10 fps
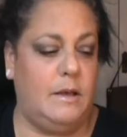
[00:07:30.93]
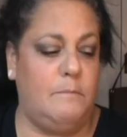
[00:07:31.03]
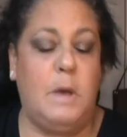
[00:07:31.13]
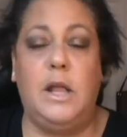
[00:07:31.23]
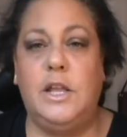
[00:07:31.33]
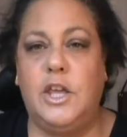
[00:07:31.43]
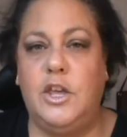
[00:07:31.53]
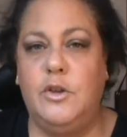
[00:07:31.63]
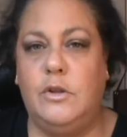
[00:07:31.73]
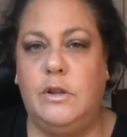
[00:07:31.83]

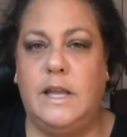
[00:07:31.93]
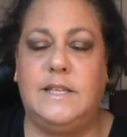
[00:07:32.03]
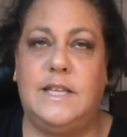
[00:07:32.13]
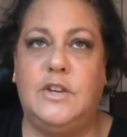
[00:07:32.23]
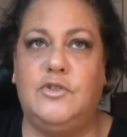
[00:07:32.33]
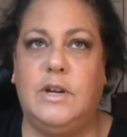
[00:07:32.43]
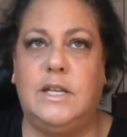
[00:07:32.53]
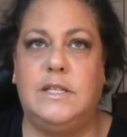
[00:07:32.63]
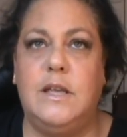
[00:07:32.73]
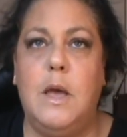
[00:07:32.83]
Molecule
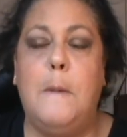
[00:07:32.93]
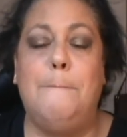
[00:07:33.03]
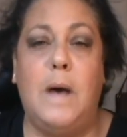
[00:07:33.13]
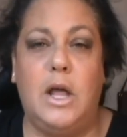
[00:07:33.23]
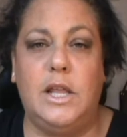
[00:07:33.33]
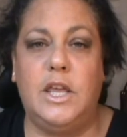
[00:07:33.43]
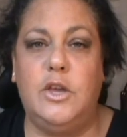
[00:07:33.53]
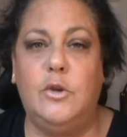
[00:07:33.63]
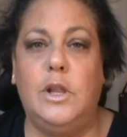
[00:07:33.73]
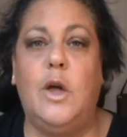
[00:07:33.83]
Escentric's
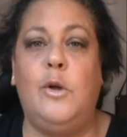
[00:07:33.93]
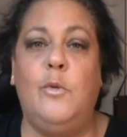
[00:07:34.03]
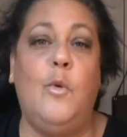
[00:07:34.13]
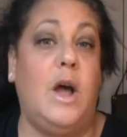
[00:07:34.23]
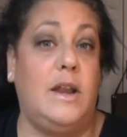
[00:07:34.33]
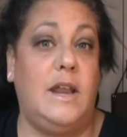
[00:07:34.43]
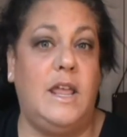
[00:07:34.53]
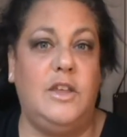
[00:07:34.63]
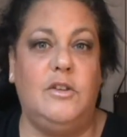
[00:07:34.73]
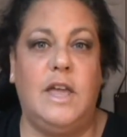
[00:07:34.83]
Molecule 01,
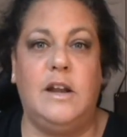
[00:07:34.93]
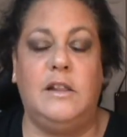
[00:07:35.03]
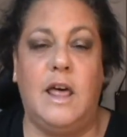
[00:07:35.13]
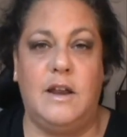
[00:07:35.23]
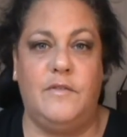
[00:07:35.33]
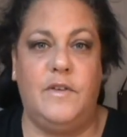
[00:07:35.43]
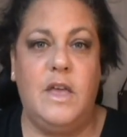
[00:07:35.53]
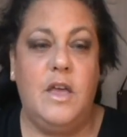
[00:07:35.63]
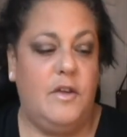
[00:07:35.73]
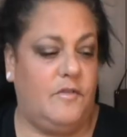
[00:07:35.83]
and you'll get a lot of
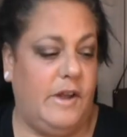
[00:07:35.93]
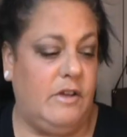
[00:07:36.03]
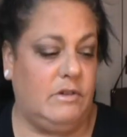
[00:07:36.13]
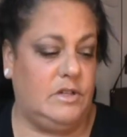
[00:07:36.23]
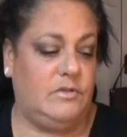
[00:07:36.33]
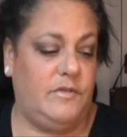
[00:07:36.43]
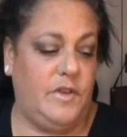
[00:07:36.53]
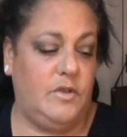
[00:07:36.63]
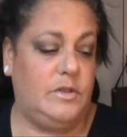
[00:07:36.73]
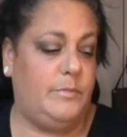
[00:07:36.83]
fragrance
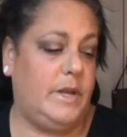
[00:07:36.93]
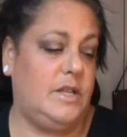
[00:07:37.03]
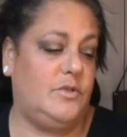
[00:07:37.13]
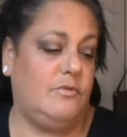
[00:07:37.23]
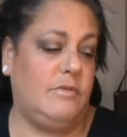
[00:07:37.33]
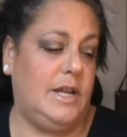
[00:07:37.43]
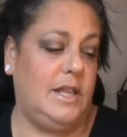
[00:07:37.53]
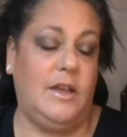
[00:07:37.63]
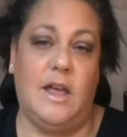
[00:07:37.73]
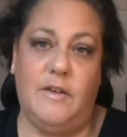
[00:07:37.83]
reviews, but it's
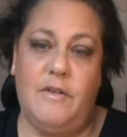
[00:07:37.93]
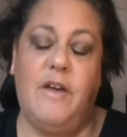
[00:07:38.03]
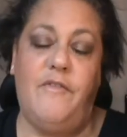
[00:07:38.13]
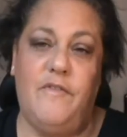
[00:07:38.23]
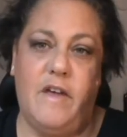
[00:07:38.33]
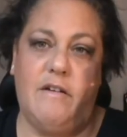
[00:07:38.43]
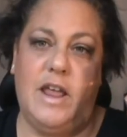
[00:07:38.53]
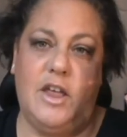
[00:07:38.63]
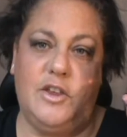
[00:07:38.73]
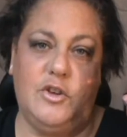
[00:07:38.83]
really a
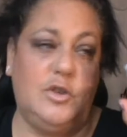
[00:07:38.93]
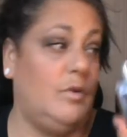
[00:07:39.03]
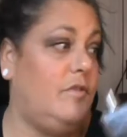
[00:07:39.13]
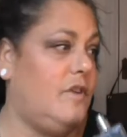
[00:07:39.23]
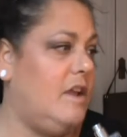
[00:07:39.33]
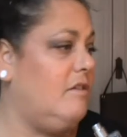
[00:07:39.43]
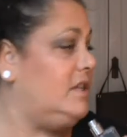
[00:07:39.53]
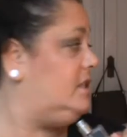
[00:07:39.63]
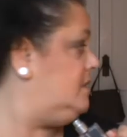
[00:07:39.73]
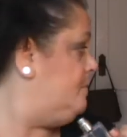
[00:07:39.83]
very unusual
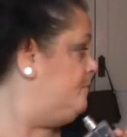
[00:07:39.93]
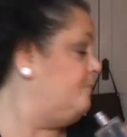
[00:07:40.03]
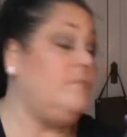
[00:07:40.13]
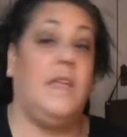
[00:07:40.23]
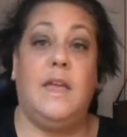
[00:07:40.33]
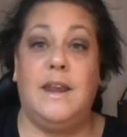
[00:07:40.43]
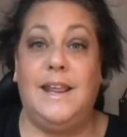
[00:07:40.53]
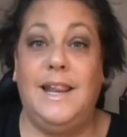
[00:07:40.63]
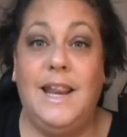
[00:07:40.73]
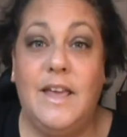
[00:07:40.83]
fragrance, and
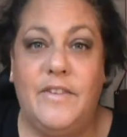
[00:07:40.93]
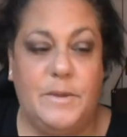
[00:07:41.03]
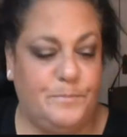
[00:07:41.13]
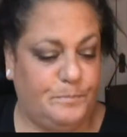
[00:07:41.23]
I love it.